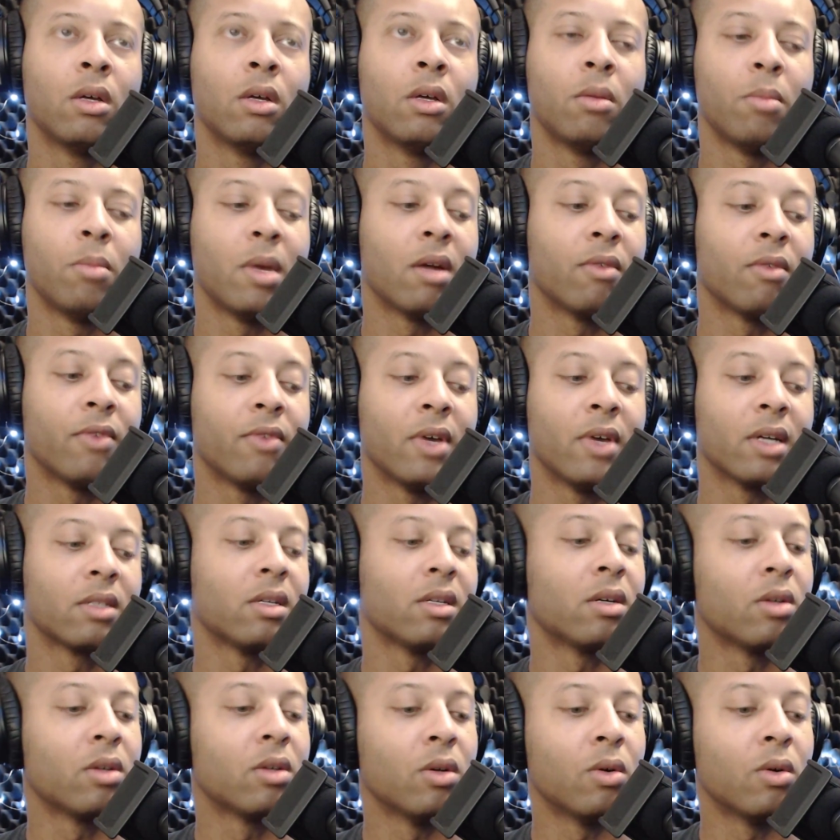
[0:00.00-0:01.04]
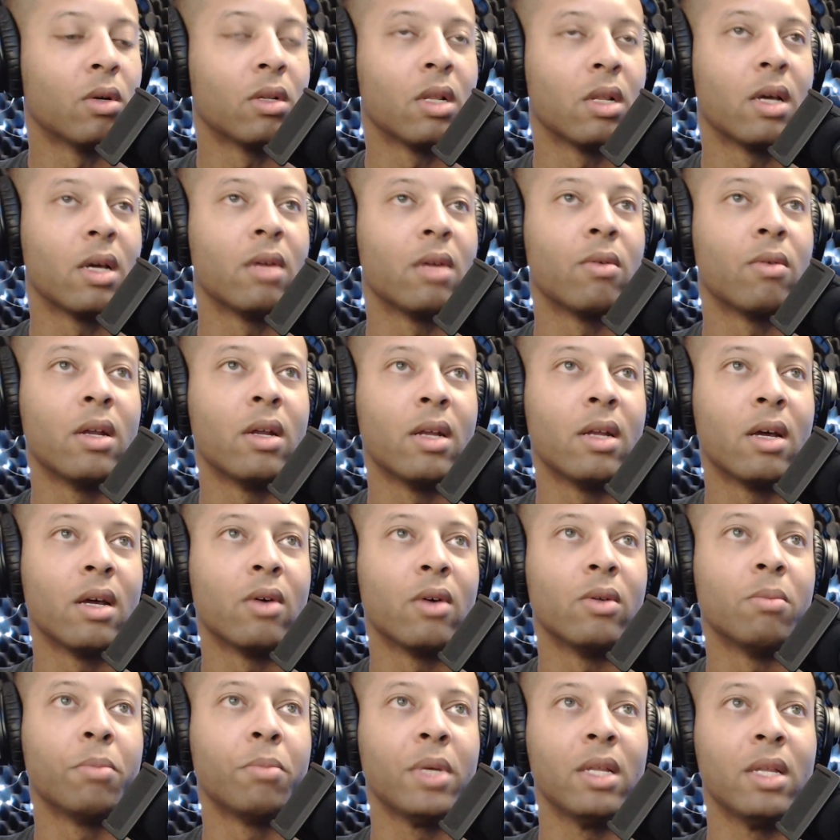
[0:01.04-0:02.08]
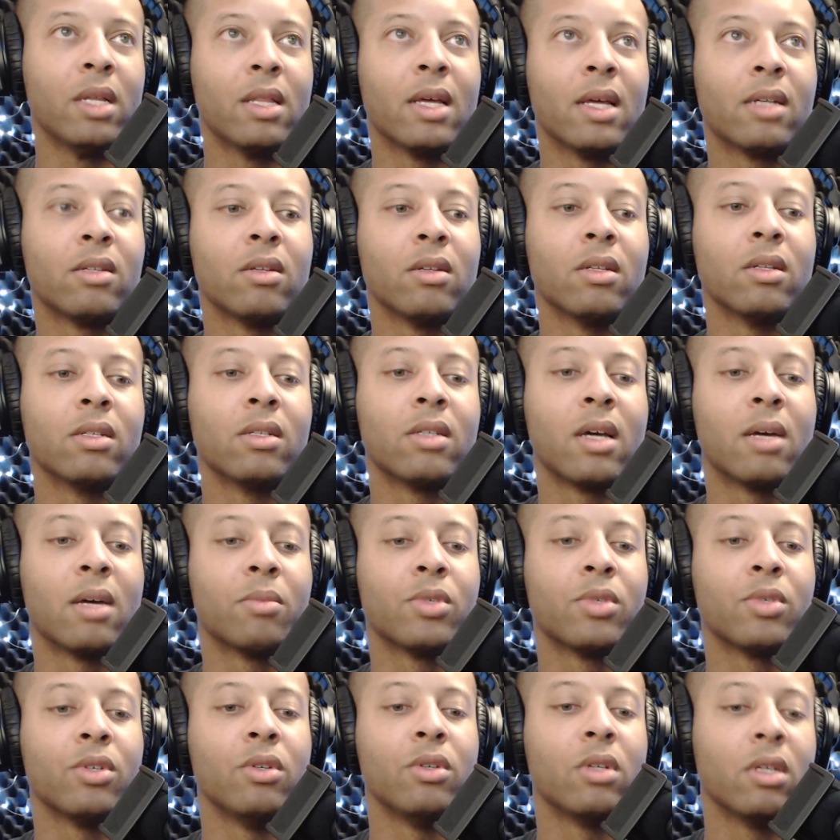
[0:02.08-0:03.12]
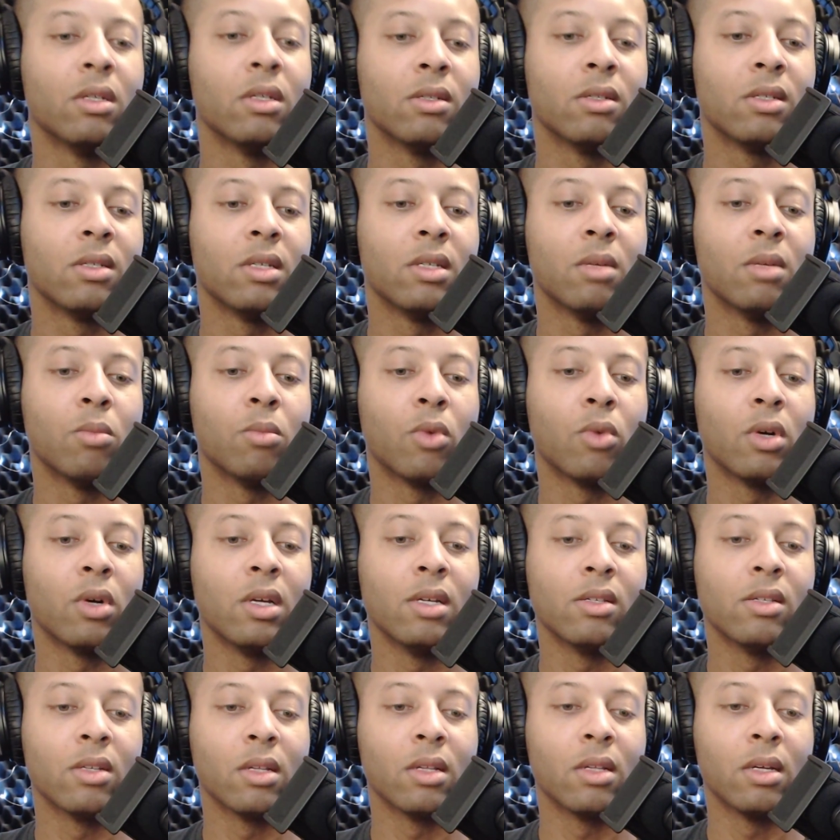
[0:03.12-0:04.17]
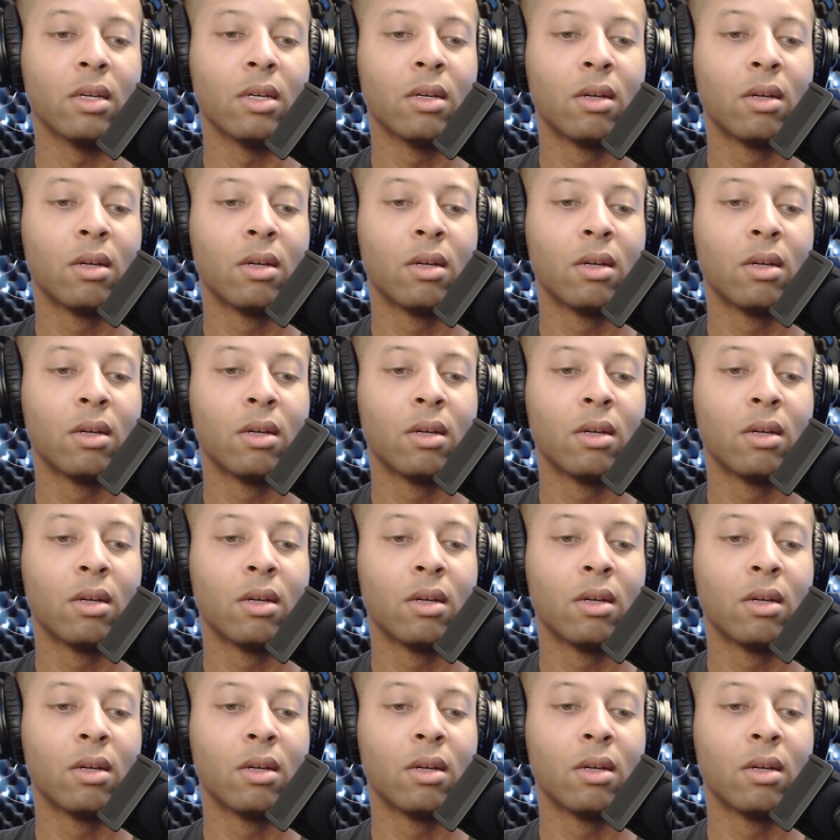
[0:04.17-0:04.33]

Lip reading: Matter of fact, I'll go online right now and pin that to the top so you can see it more easily.